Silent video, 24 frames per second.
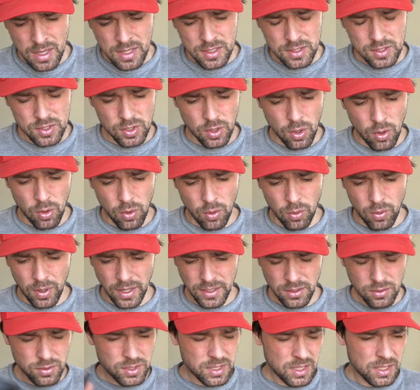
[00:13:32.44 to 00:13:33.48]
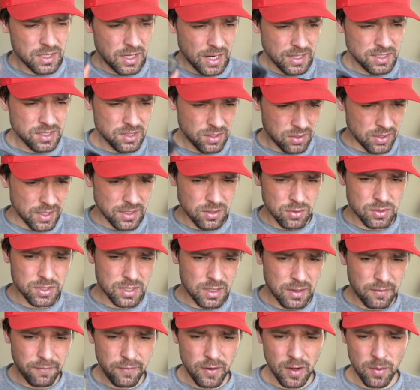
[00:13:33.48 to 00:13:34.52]
So I used
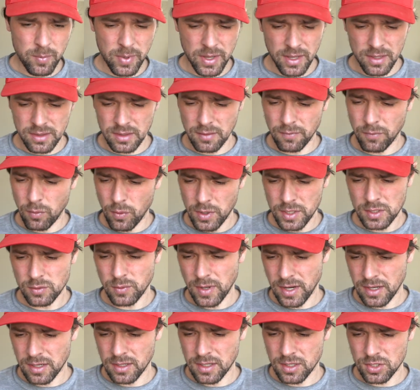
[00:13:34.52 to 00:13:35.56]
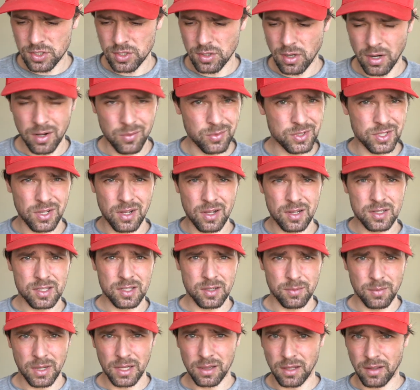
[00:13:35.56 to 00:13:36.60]
it a fair bit. The voice recognition on it was
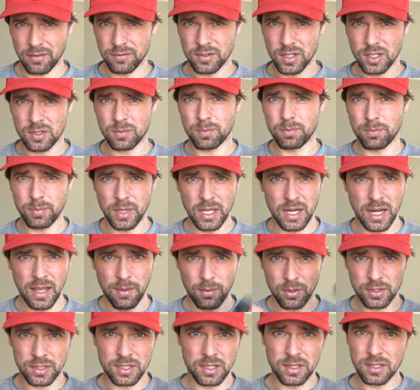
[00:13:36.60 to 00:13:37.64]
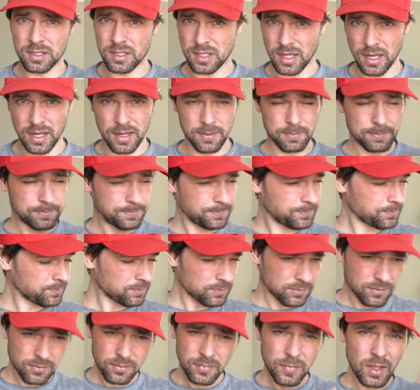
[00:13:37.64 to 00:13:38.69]
awesome. I love just being able to say,
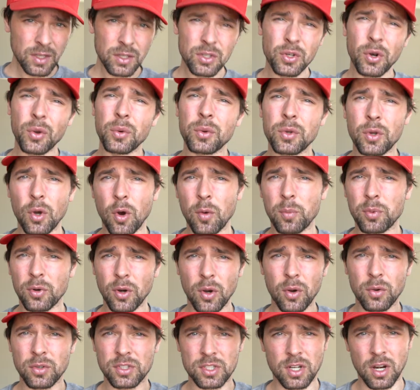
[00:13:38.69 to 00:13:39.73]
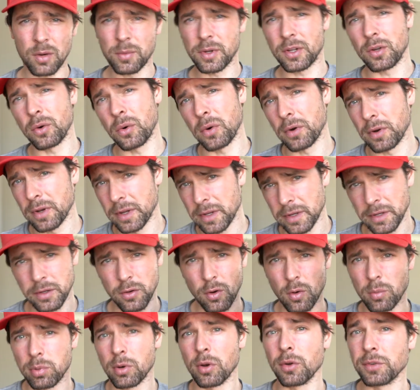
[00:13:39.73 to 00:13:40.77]
you know, GoPro start recording,
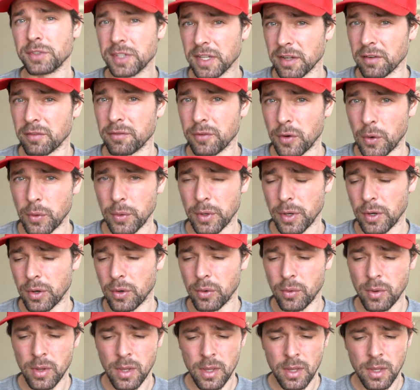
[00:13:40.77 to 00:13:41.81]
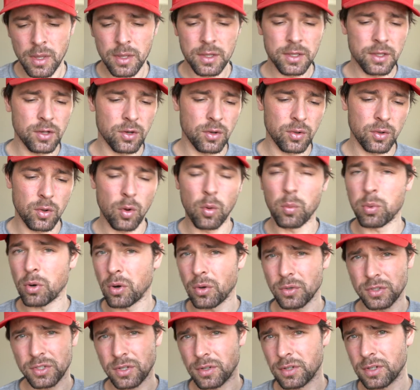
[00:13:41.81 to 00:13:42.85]
GoPro take a photo, you know,
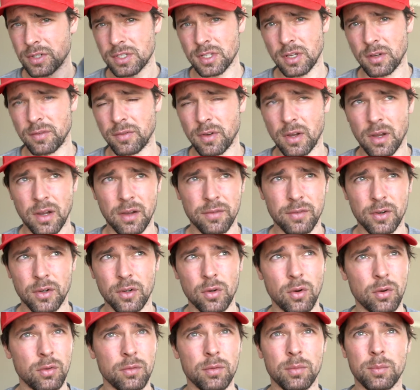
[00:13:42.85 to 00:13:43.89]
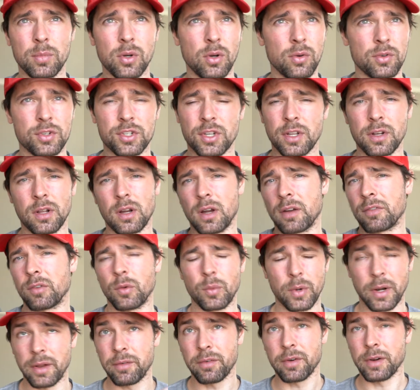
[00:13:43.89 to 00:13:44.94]
GoPro turn yourself off, or GoPro shut off, or
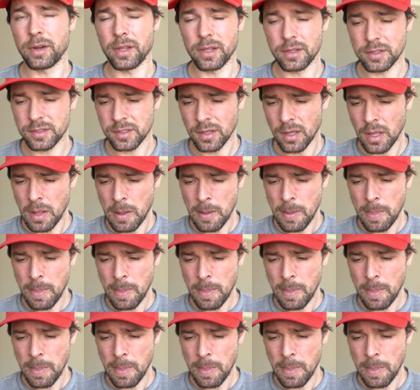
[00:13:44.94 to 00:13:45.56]
whatever it is.